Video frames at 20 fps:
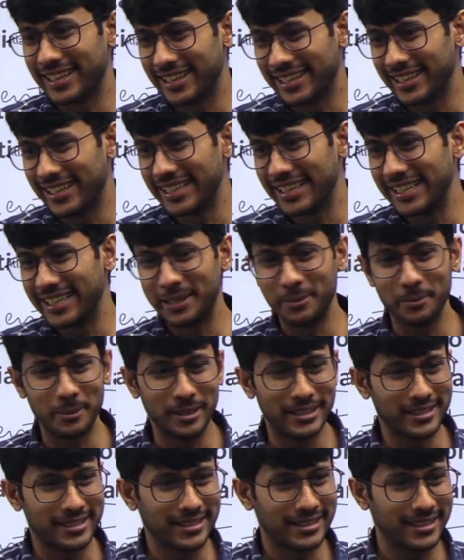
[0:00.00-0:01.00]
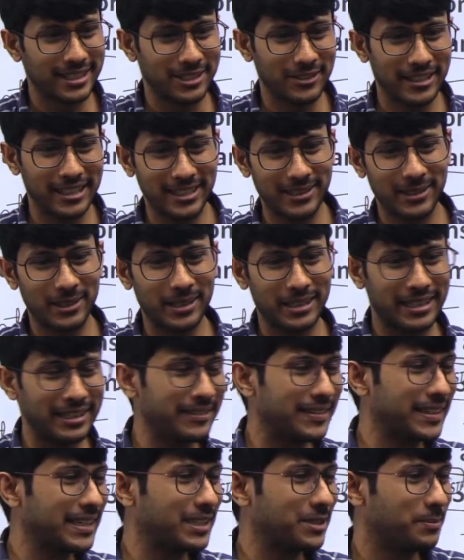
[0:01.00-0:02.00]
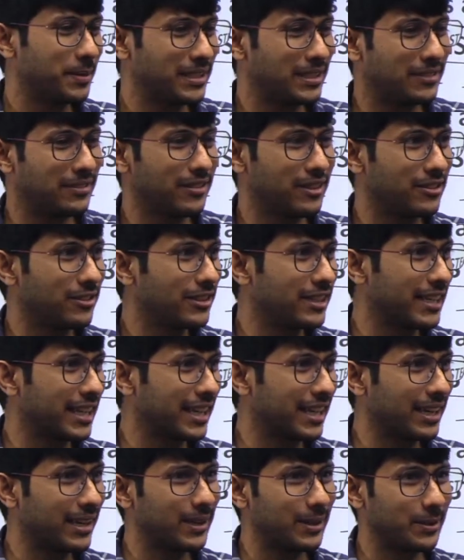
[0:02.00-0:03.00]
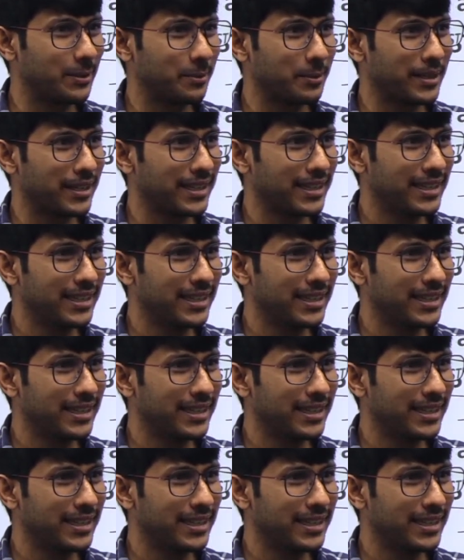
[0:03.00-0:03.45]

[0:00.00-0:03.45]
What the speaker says: need much. That's why I did not give any specifics for technical topic.